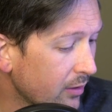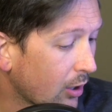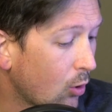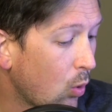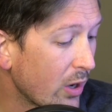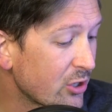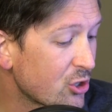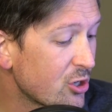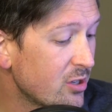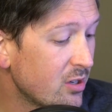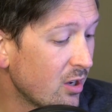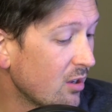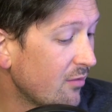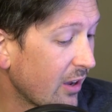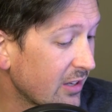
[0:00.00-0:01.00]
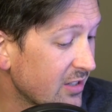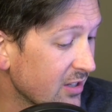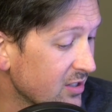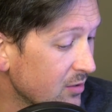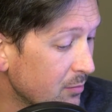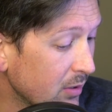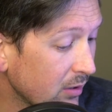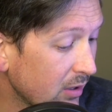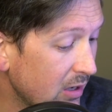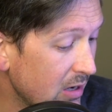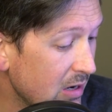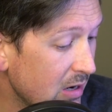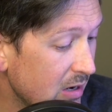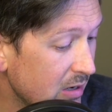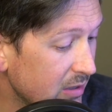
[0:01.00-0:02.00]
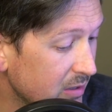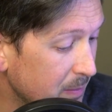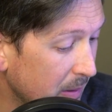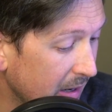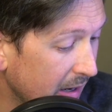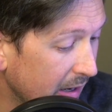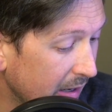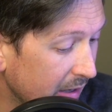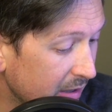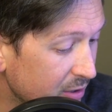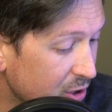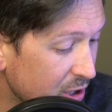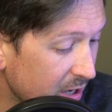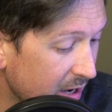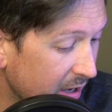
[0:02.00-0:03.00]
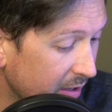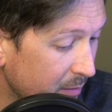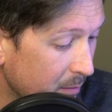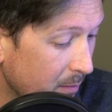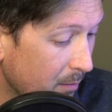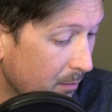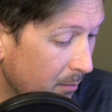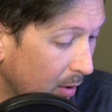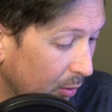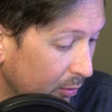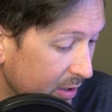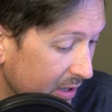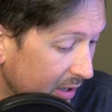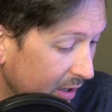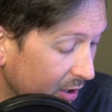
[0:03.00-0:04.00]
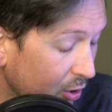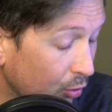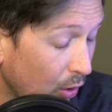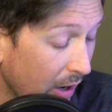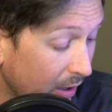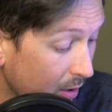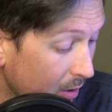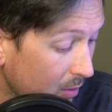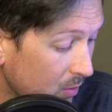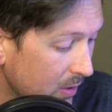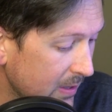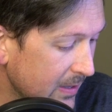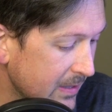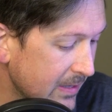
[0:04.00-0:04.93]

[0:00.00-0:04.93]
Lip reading: The Question of Accessibility, is by Gian Maria Greco.